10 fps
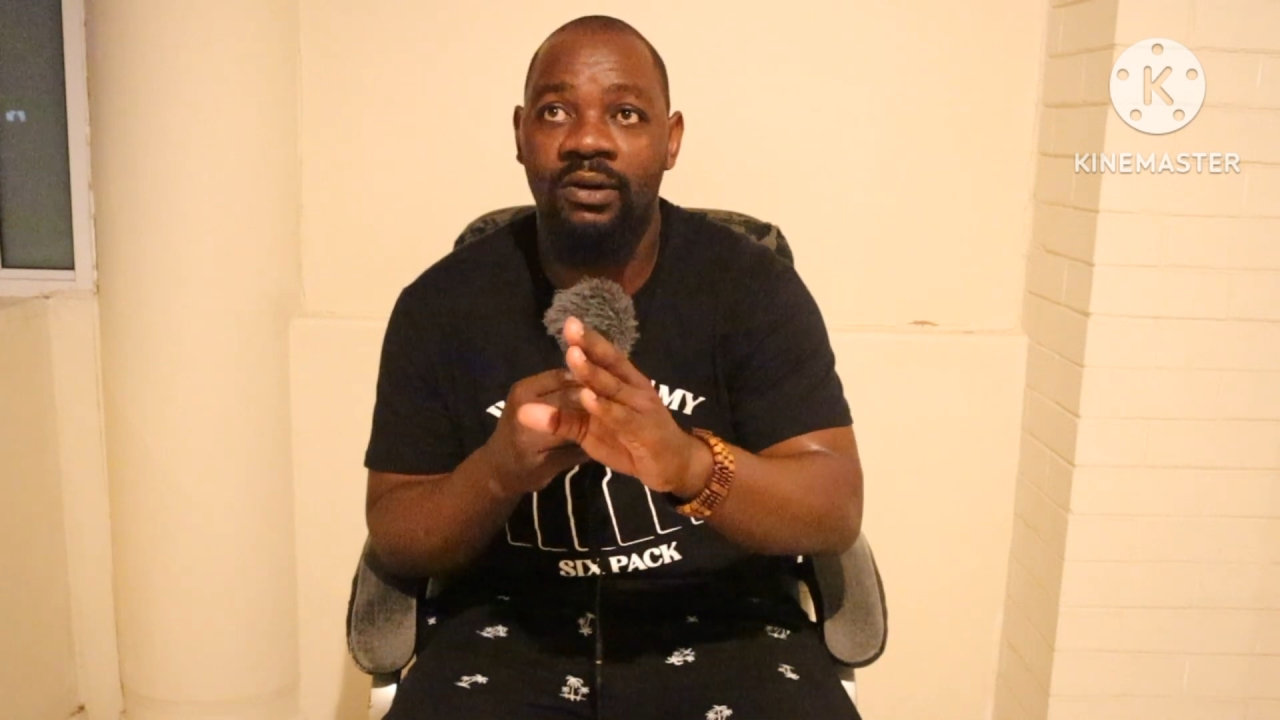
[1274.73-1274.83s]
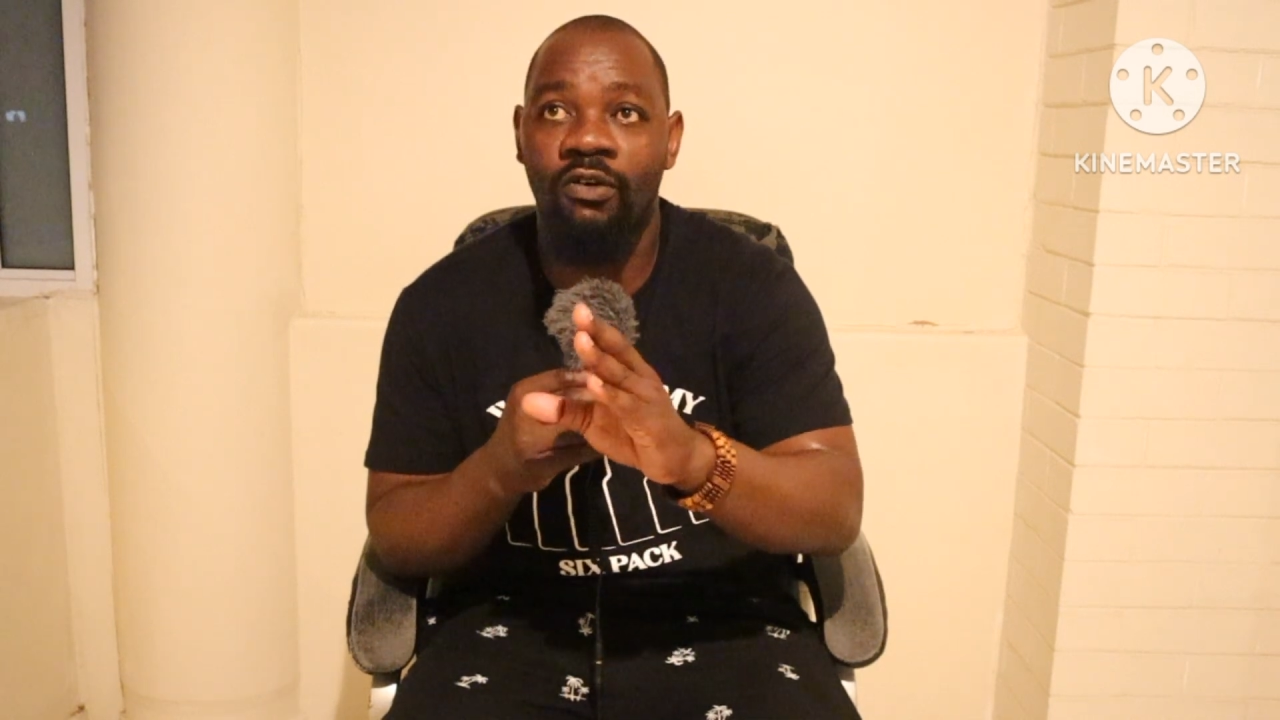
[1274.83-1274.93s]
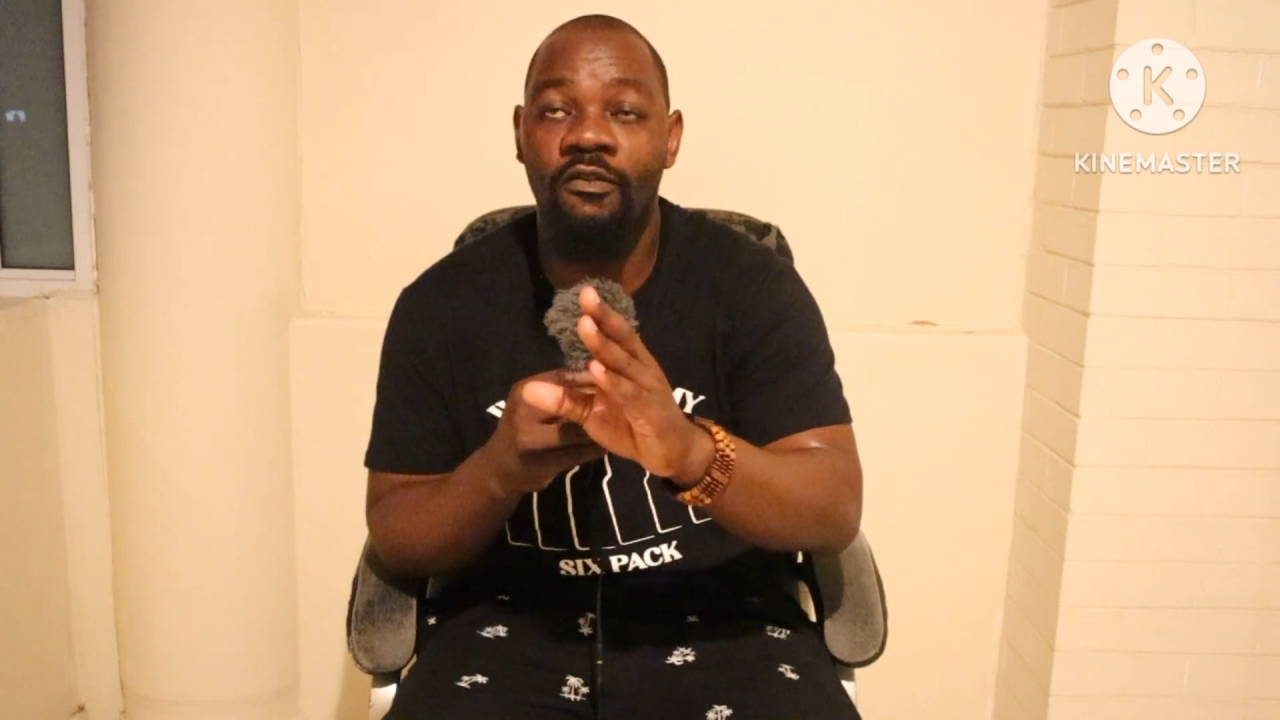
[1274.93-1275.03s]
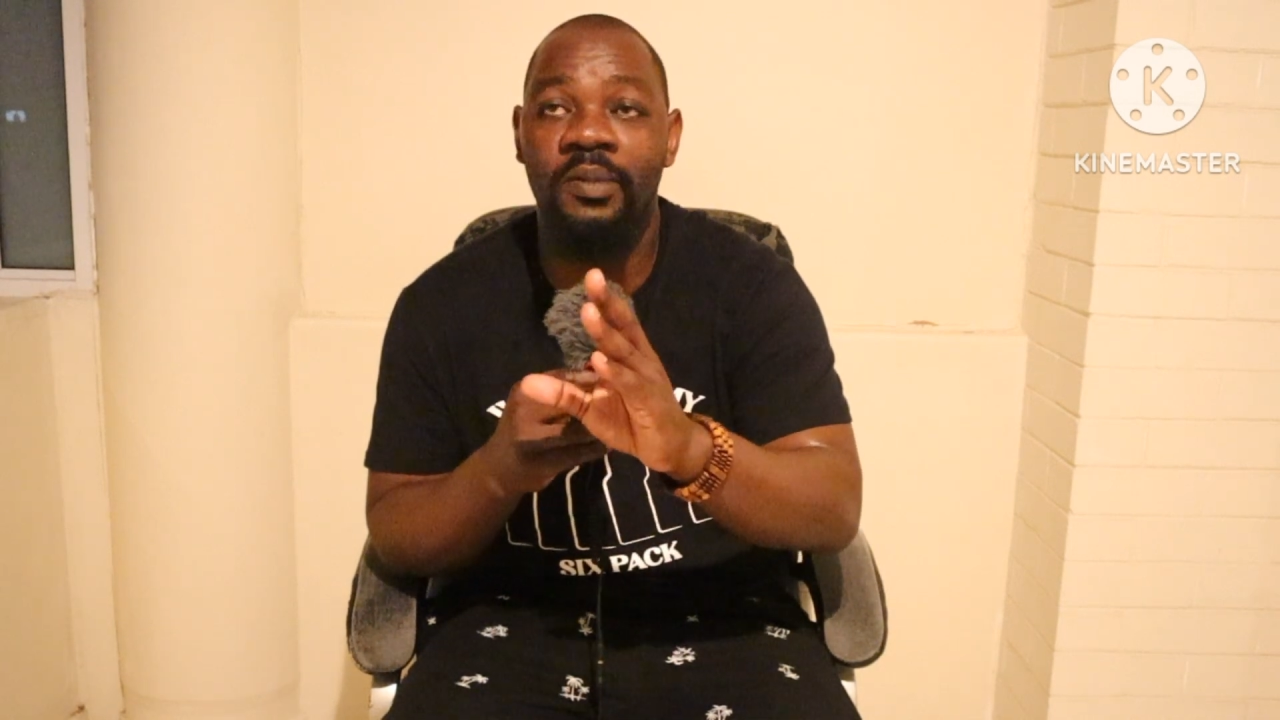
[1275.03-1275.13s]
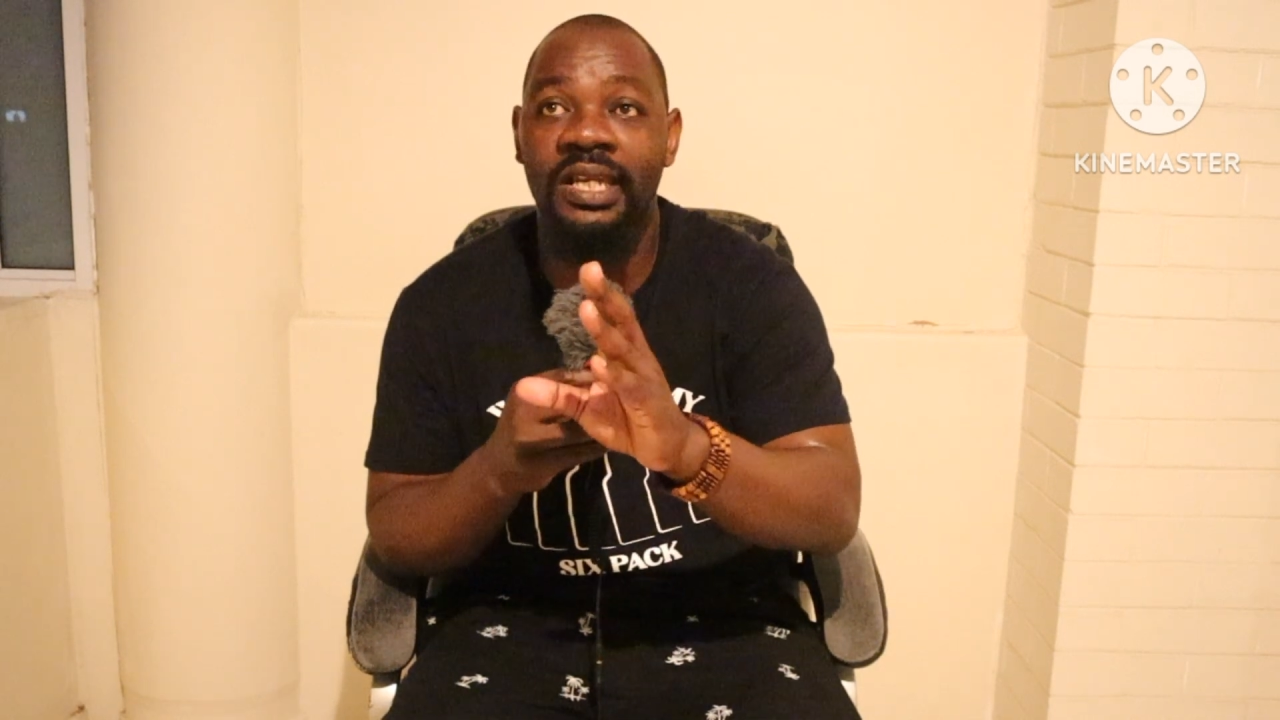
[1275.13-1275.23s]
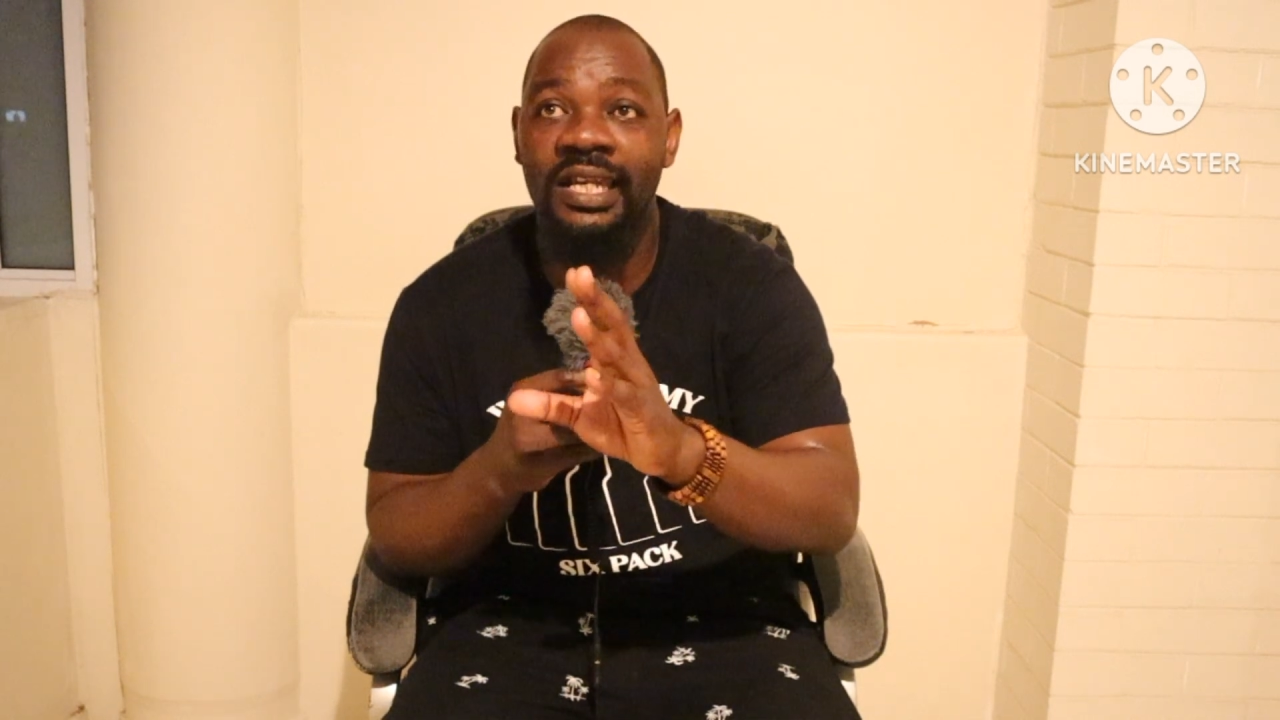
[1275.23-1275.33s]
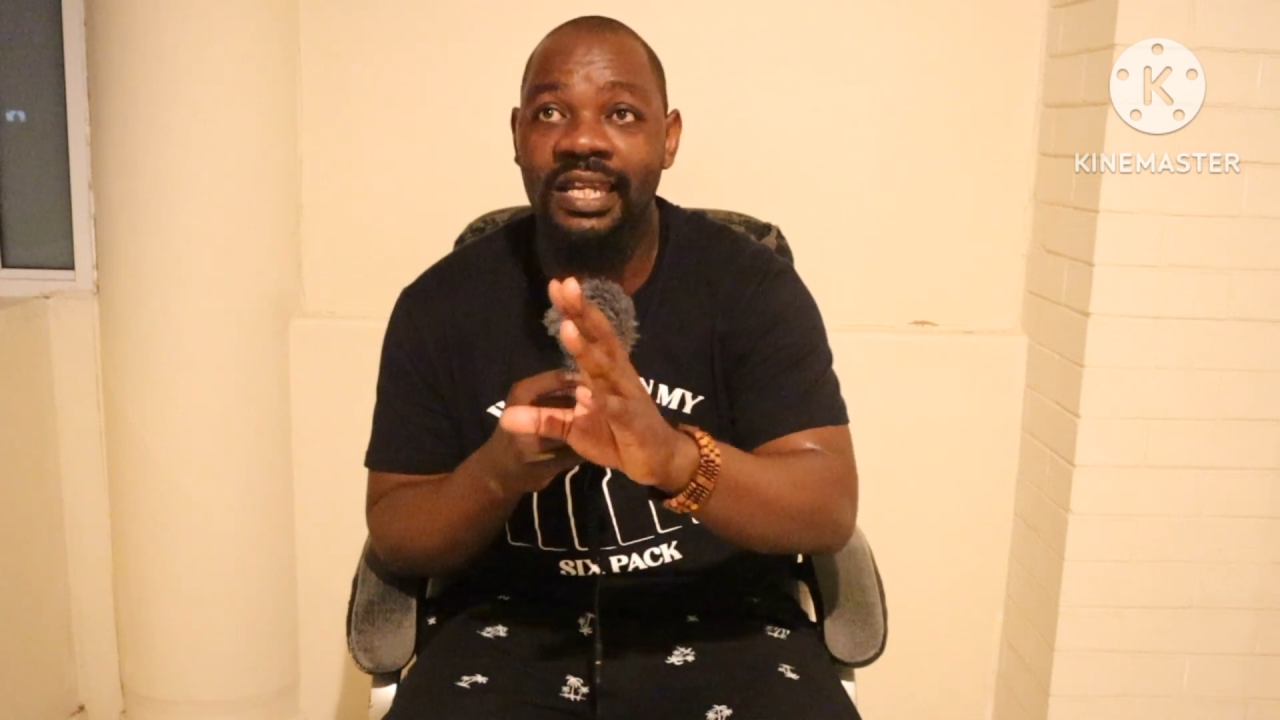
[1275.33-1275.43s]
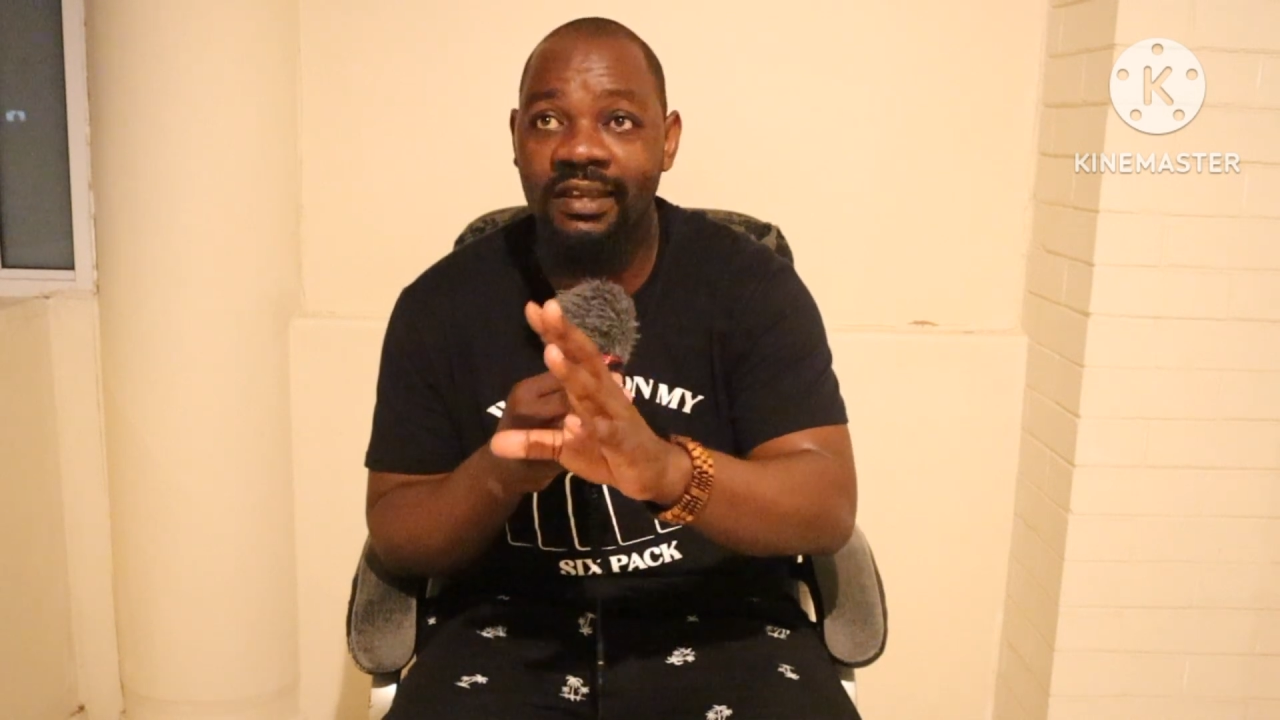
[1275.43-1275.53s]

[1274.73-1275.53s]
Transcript: who have been